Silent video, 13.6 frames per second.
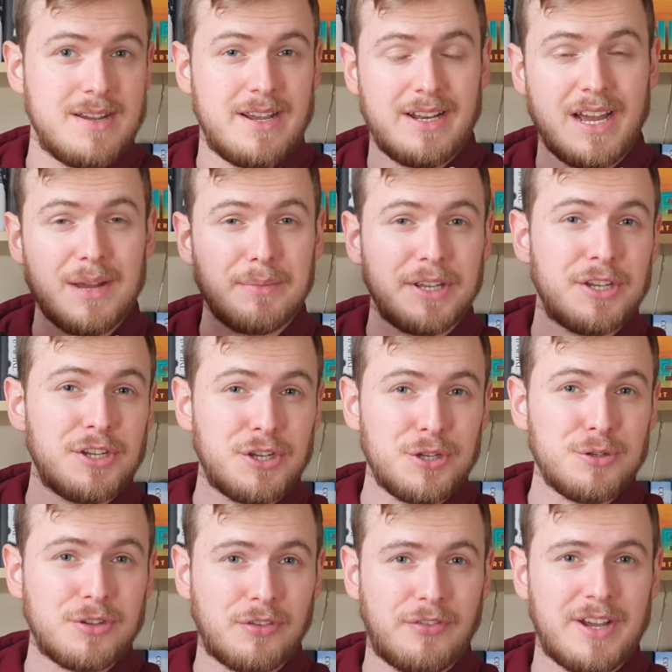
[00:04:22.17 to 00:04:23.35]
and I'm a
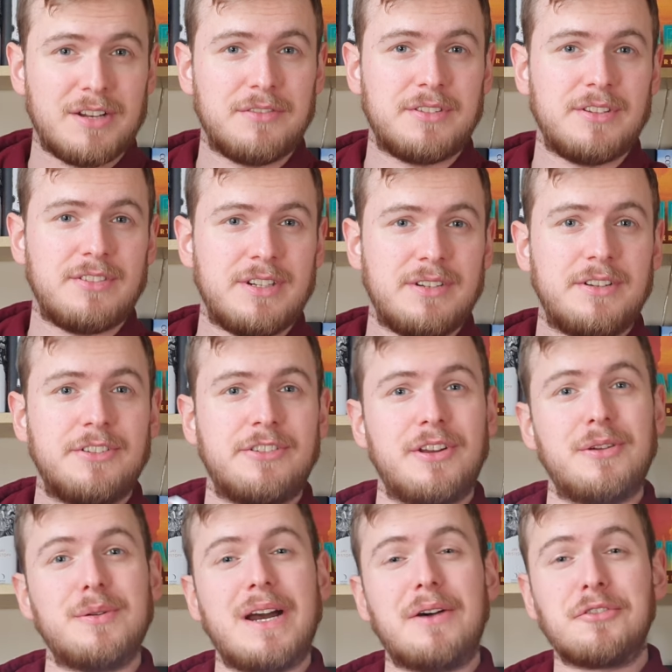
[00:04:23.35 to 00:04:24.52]
huge fan of this series,
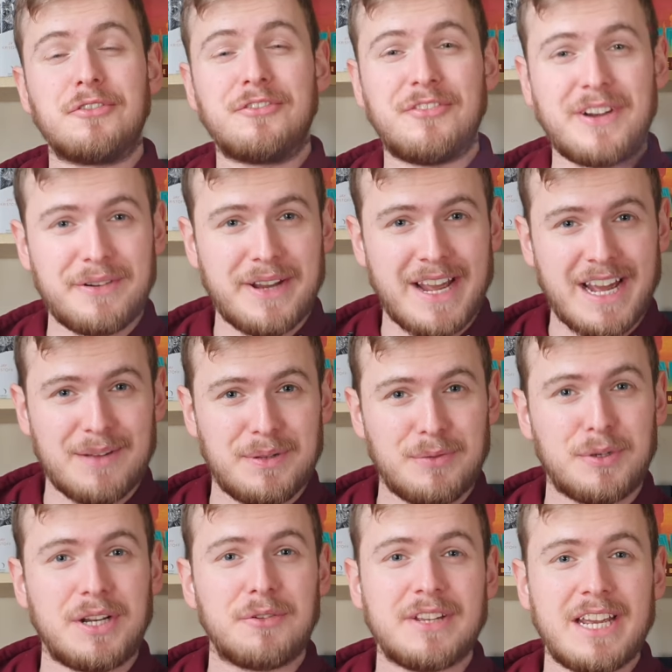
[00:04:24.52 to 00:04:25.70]
so I was very happy
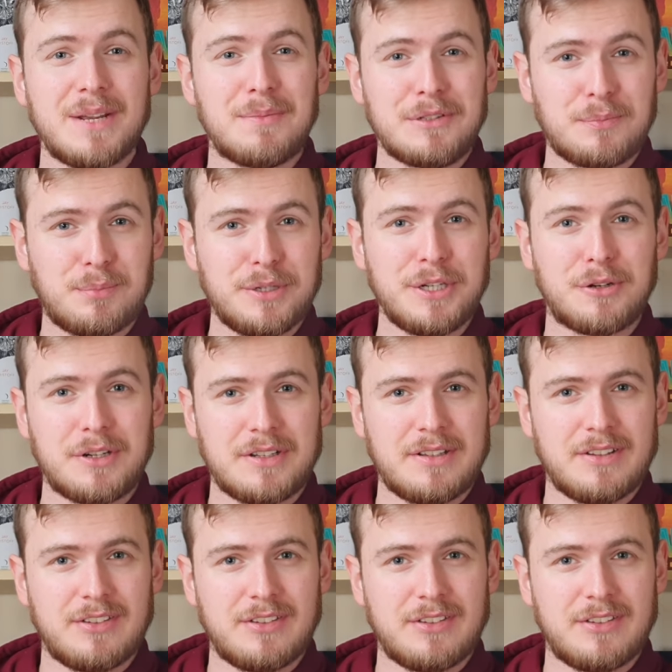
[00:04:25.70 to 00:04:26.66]
when I was able to pre-order the